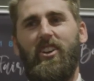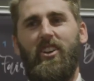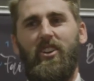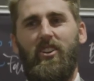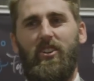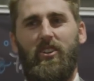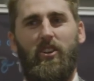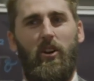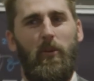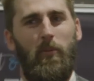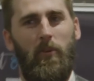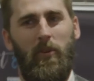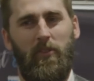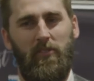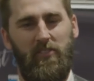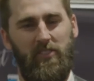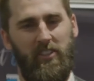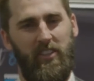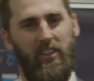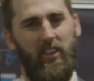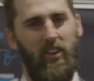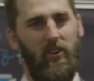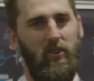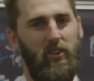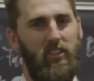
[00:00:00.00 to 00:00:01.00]
look, I'm
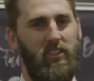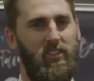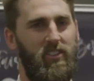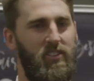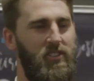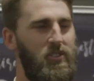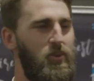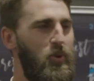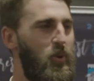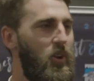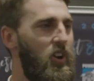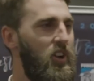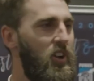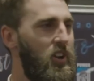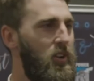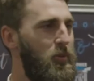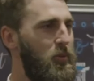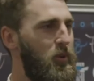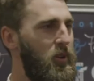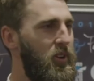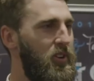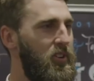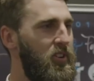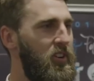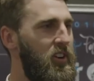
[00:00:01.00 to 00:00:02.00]
obviously going into the twilight of
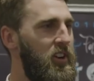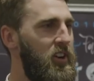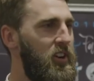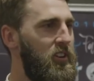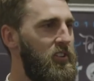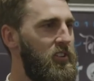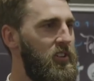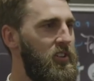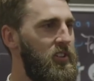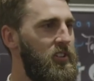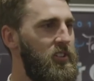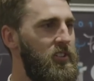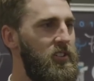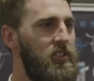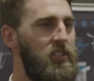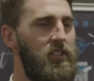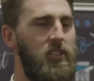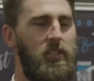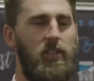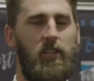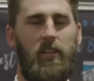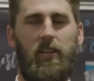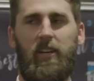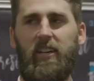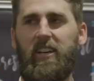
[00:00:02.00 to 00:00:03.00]
my career, and
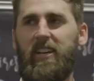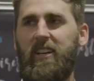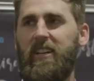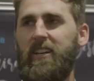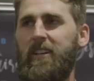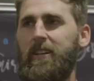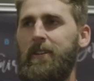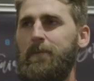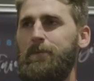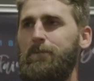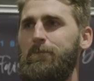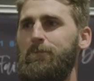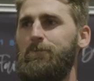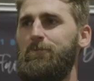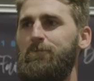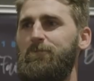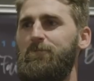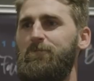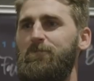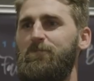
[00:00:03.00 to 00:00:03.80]
um,